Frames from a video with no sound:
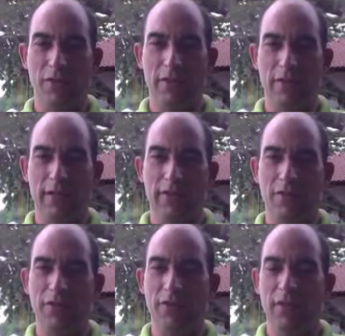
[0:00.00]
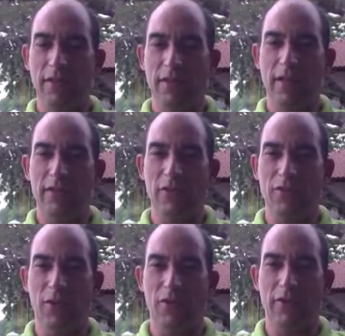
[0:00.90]
into Desaru, just
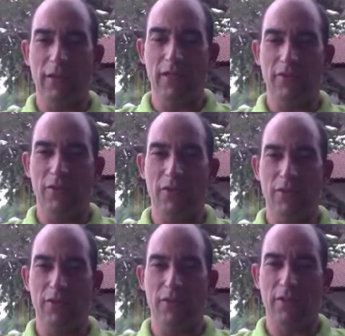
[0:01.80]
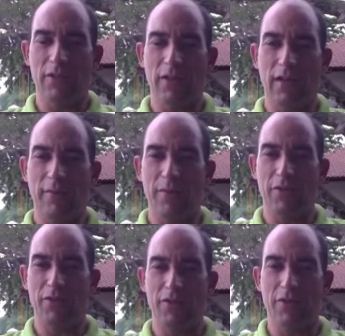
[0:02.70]
follow the signs for Lotus
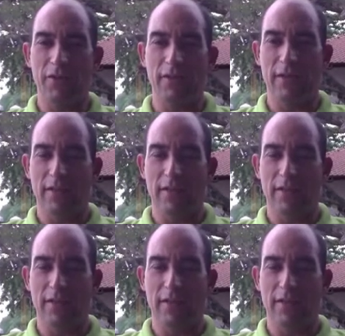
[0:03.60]
Beach Resort.